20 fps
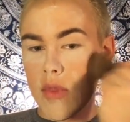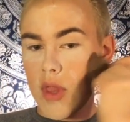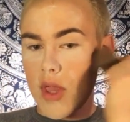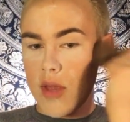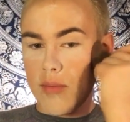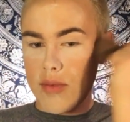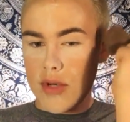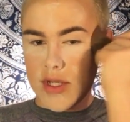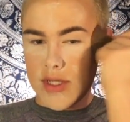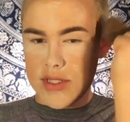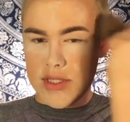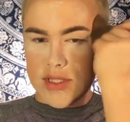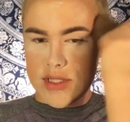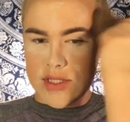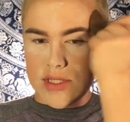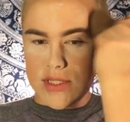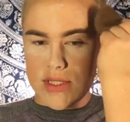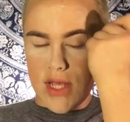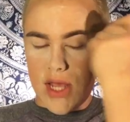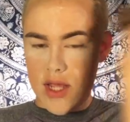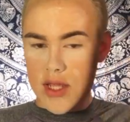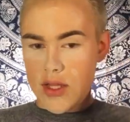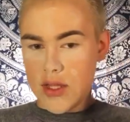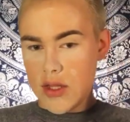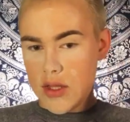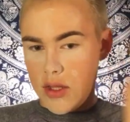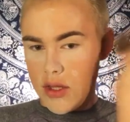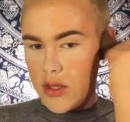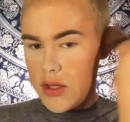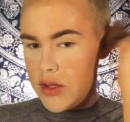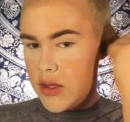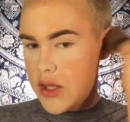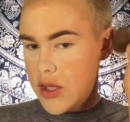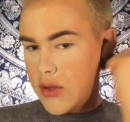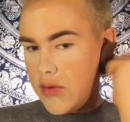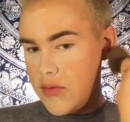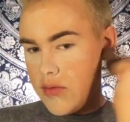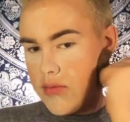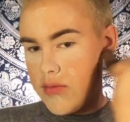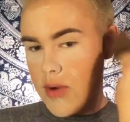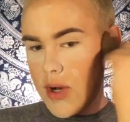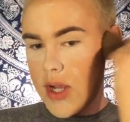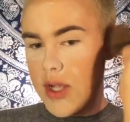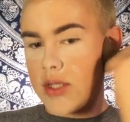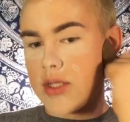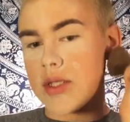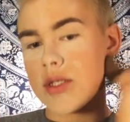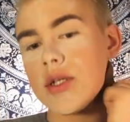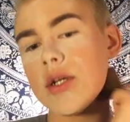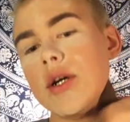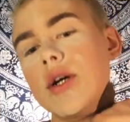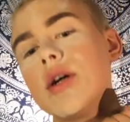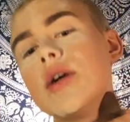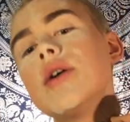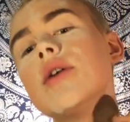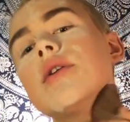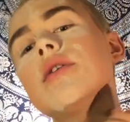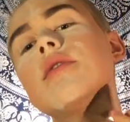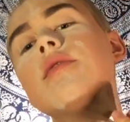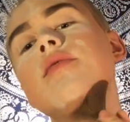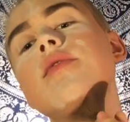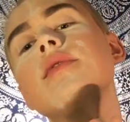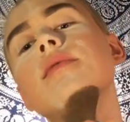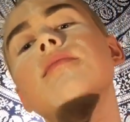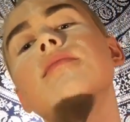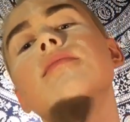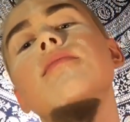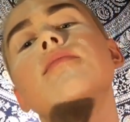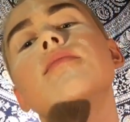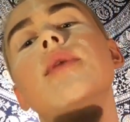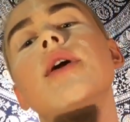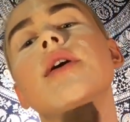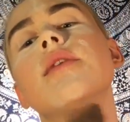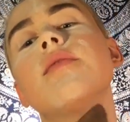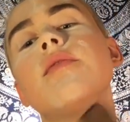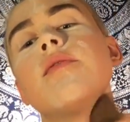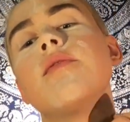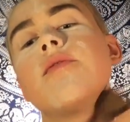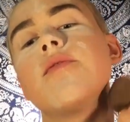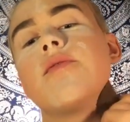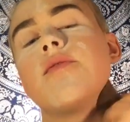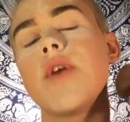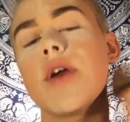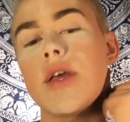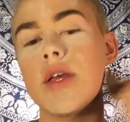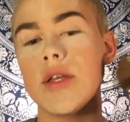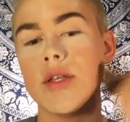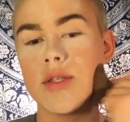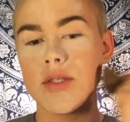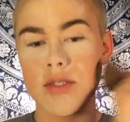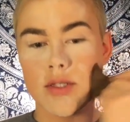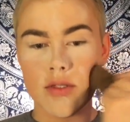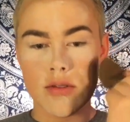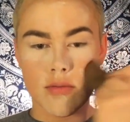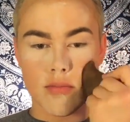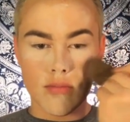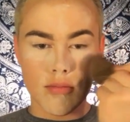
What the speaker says: I'm going to set the rest of my face.